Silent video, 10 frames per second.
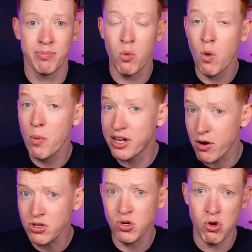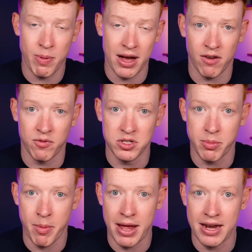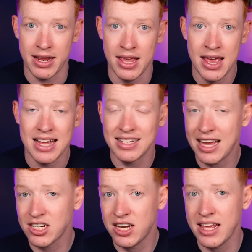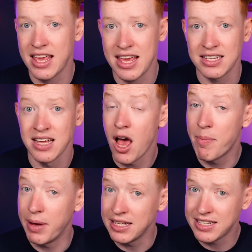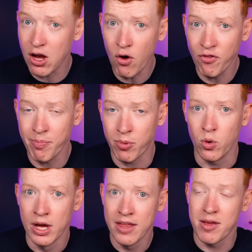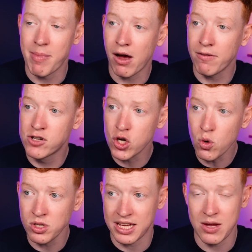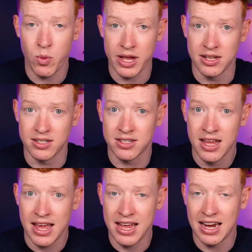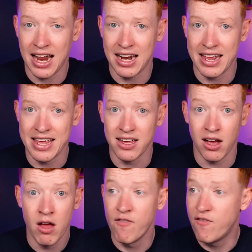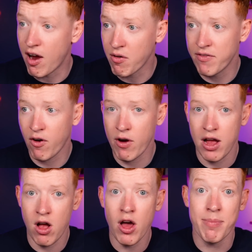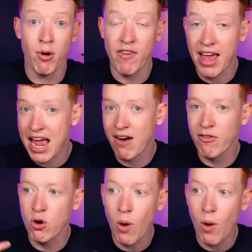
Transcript: But what we don't talk about enough with Zubimendi is actually his ability off the ball, the amount of duels he wins in La Liga, very, very high, both aerial